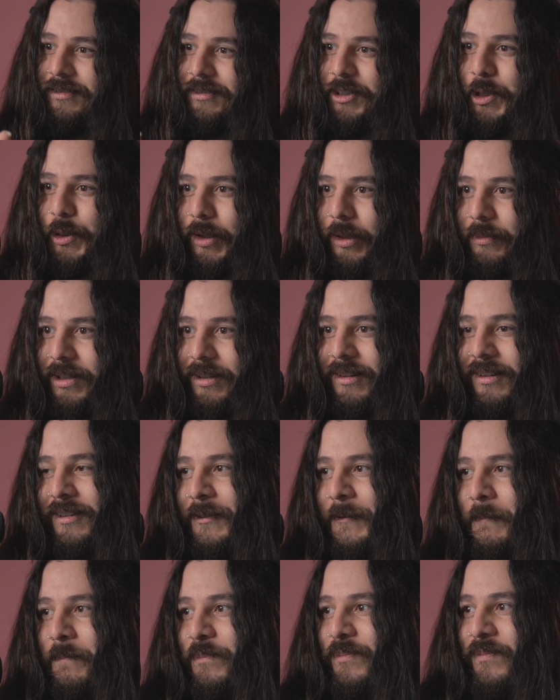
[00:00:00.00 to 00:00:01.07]
you know what I mean?
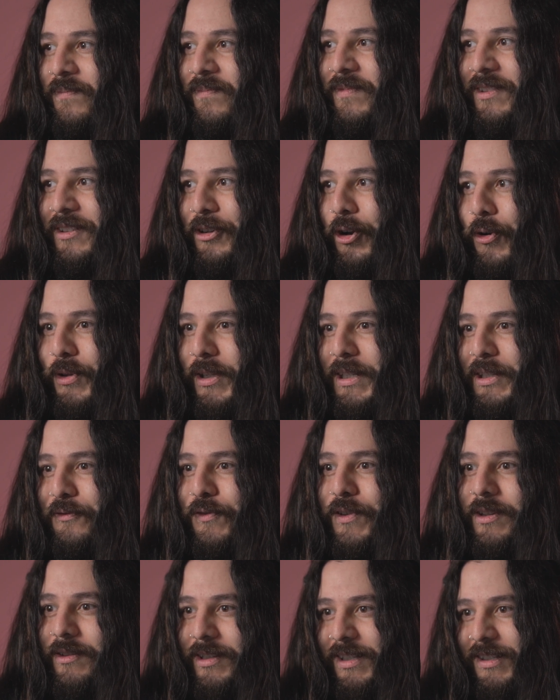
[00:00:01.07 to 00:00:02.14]
All these
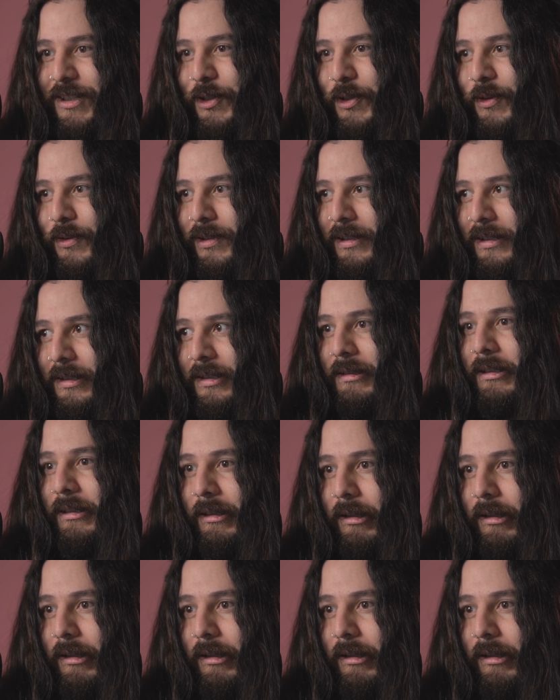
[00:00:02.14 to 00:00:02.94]
feelings and all these